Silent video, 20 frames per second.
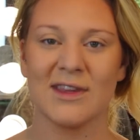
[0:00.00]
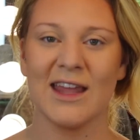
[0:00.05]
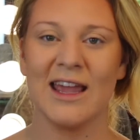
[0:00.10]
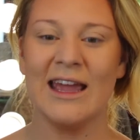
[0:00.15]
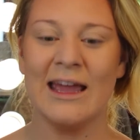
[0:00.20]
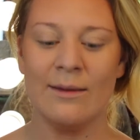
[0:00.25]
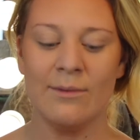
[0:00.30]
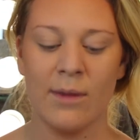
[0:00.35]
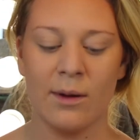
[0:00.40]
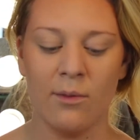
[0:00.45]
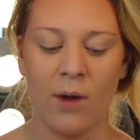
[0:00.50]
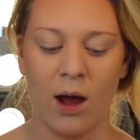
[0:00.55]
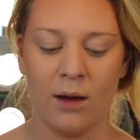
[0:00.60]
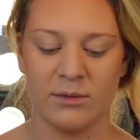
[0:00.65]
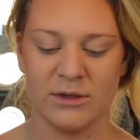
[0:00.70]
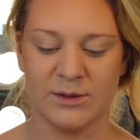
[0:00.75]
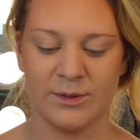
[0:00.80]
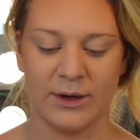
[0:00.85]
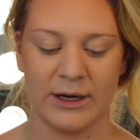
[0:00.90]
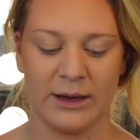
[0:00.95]
And my
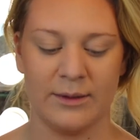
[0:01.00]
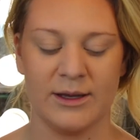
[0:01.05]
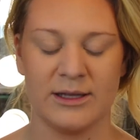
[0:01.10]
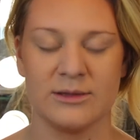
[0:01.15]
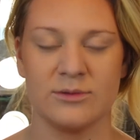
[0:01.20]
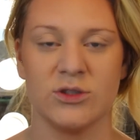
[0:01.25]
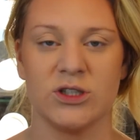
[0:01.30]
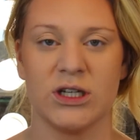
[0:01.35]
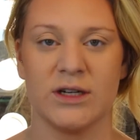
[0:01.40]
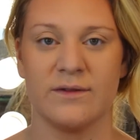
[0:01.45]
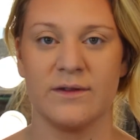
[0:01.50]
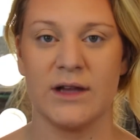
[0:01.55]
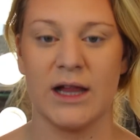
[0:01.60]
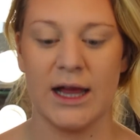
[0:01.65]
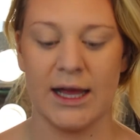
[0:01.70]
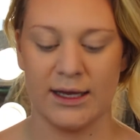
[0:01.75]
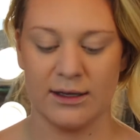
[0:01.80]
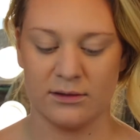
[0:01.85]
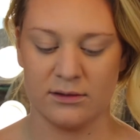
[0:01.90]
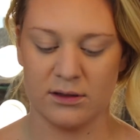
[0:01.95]
mom's bringing me some
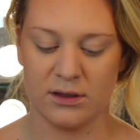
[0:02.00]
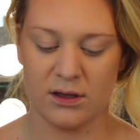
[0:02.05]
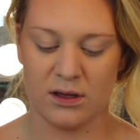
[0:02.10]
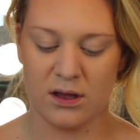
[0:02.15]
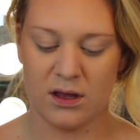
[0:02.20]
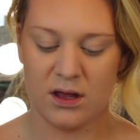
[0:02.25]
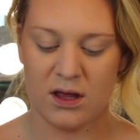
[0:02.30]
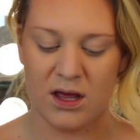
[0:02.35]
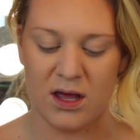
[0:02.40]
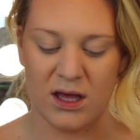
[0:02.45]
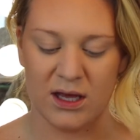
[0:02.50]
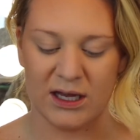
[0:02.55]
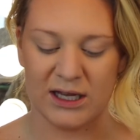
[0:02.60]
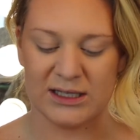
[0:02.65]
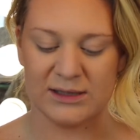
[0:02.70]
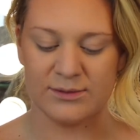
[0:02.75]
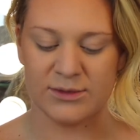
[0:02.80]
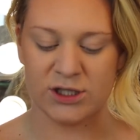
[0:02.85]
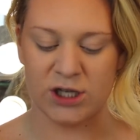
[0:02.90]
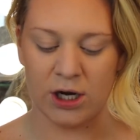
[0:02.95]
Chick-fil-A
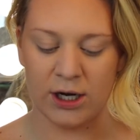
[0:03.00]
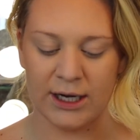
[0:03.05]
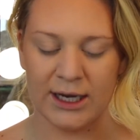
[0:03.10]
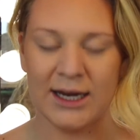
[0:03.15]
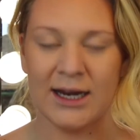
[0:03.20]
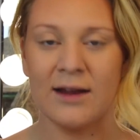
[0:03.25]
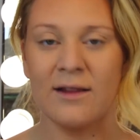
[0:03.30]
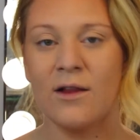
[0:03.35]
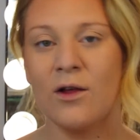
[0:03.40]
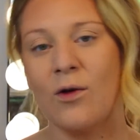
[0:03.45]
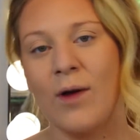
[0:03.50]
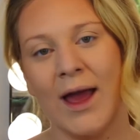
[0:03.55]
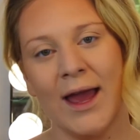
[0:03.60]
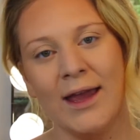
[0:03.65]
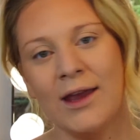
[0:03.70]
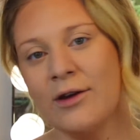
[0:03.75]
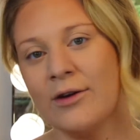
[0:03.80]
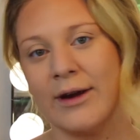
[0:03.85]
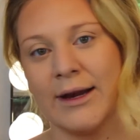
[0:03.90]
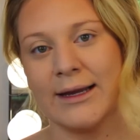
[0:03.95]
because I'm starting to get a little
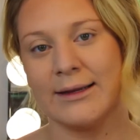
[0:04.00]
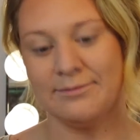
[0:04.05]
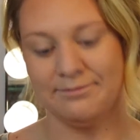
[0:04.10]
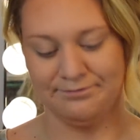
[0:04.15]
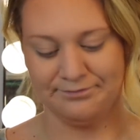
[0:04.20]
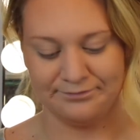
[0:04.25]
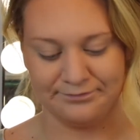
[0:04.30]
hangry.